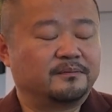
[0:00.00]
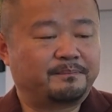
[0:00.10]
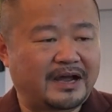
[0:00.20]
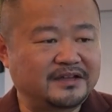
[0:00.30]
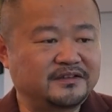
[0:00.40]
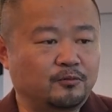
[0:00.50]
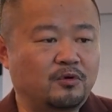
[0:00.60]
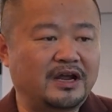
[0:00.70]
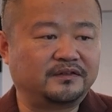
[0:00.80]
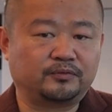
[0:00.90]
But
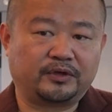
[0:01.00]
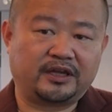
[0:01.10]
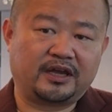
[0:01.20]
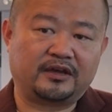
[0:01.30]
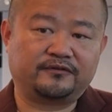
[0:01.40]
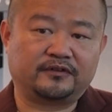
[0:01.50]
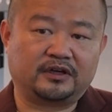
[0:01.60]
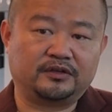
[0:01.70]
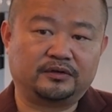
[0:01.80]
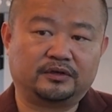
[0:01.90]
once we have, uh,
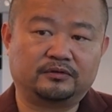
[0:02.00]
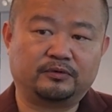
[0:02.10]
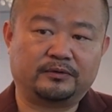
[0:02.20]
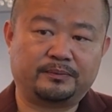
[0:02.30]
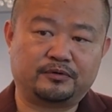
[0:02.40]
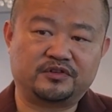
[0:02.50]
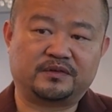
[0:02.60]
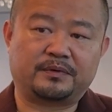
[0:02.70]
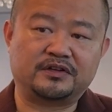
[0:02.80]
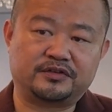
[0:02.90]
you know, we, we push the
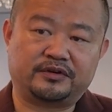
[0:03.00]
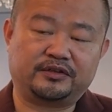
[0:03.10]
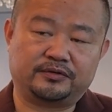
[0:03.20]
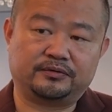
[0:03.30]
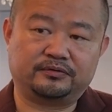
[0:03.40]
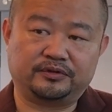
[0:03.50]
boundary to,